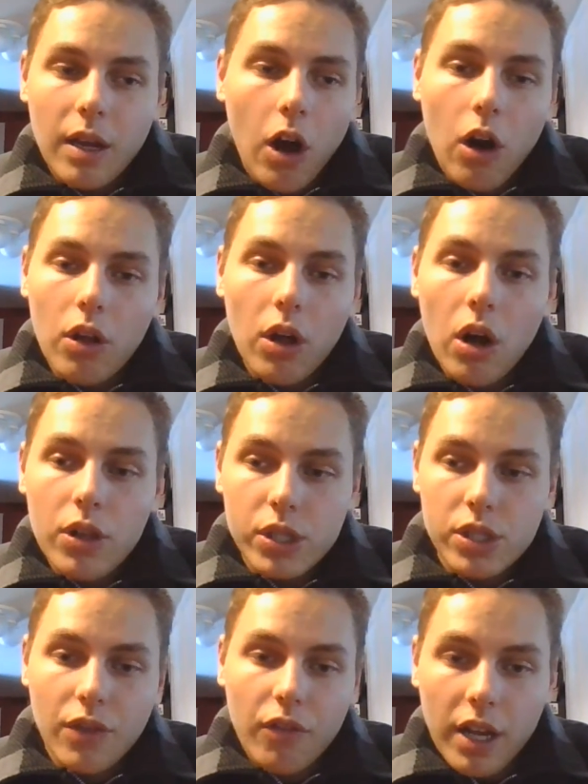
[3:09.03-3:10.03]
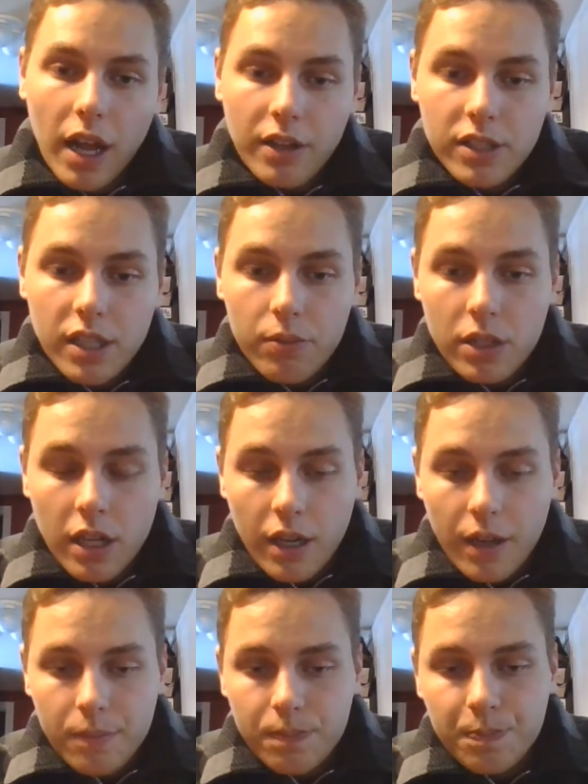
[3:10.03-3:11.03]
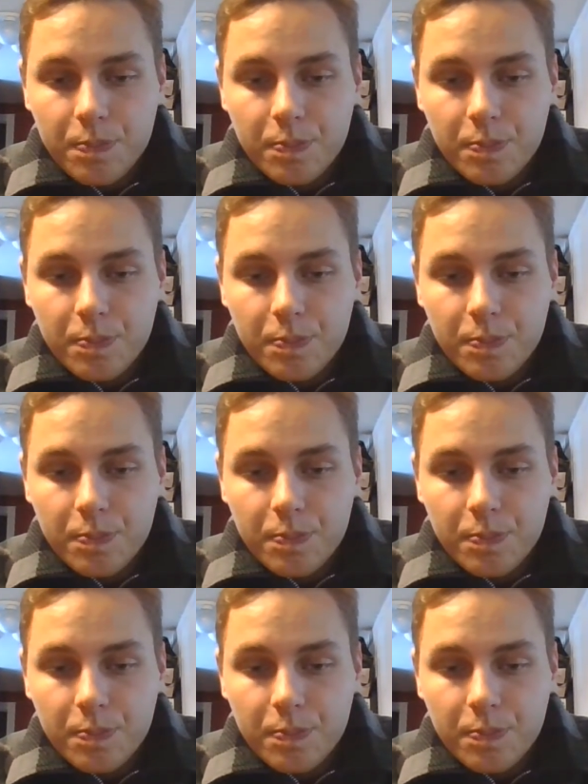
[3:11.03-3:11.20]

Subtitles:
all those different concepts. I'm